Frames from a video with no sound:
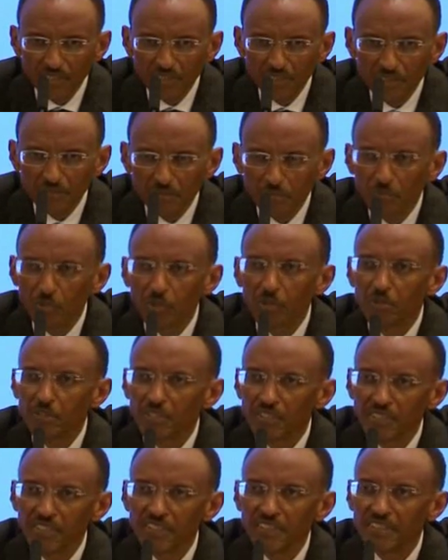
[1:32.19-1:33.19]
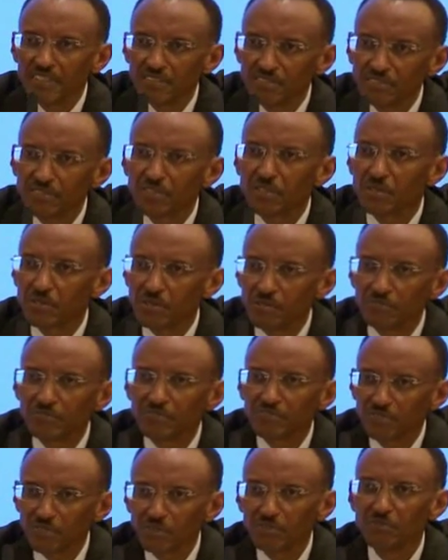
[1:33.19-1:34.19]
we probably need freedom
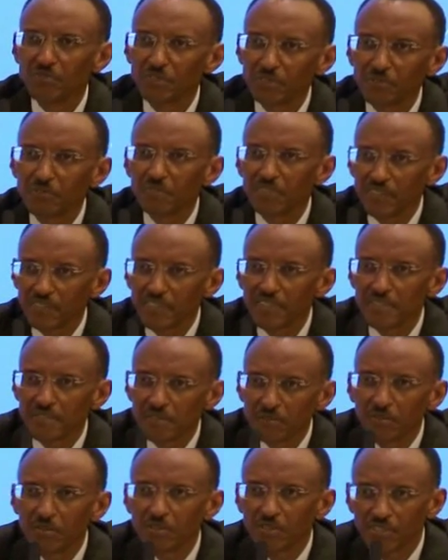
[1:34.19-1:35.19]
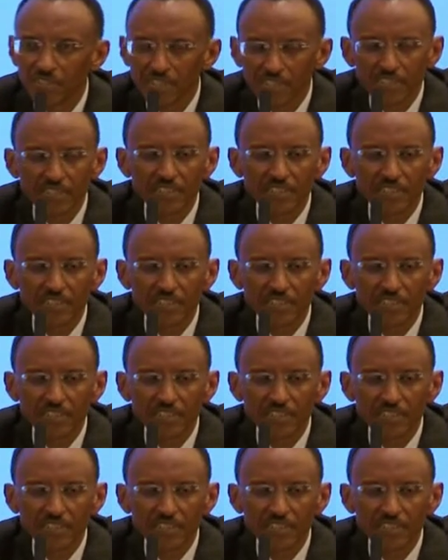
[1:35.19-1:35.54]
from Human Rights Watch.